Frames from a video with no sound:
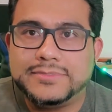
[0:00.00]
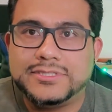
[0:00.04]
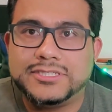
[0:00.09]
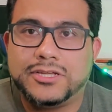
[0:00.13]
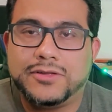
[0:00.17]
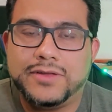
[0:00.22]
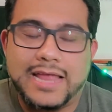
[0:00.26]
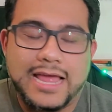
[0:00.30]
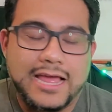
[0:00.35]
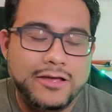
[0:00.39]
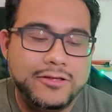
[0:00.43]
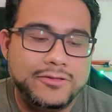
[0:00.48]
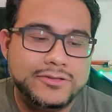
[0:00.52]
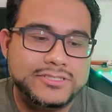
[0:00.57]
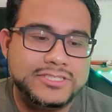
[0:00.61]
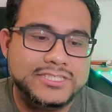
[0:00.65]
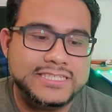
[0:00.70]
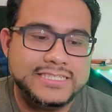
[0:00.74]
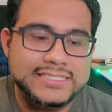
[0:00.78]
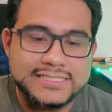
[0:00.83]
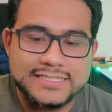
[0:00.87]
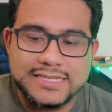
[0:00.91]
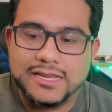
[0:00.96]
so now
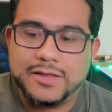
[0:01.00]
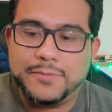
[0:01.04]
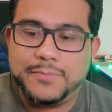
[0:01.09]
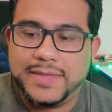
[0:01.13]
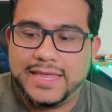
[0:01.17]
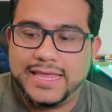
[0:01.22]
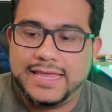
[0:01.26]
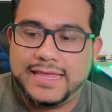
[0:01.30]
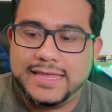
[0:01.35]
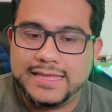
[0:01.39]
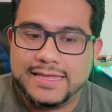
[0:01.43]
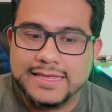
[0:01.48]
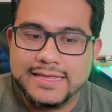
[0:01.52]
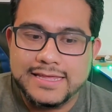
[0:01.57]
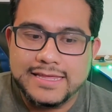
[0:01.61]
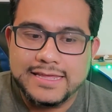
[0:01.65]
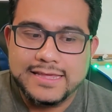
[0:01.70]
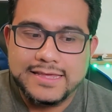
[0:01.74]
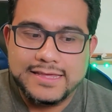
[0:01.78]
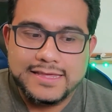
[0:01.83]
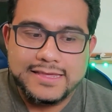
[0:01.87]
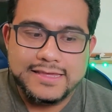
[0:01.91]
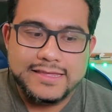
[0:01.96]
she's going to be
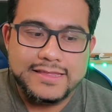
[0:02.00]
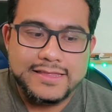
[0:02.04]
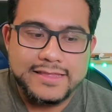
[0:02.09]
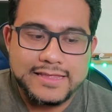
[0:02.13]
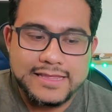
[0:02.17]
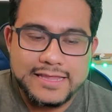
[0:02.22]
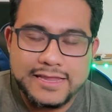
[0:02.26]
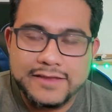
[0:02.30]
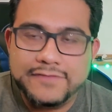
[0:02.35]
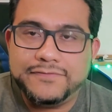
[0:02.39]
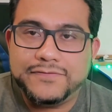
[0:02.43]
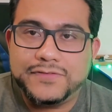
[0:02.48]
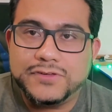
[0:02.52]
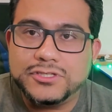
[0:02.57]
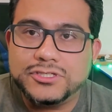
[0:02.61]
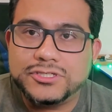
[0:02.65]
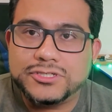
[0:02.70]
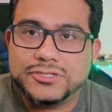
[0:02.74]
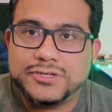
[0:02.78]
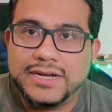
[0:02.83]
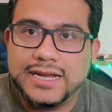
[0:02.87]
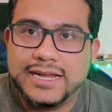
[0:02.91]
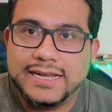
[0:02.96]

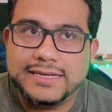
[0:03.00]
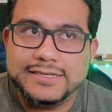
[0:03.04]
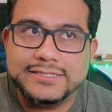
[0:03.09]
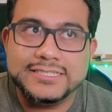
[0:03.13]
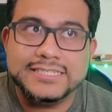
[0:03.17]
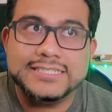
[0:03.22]
infiltrated.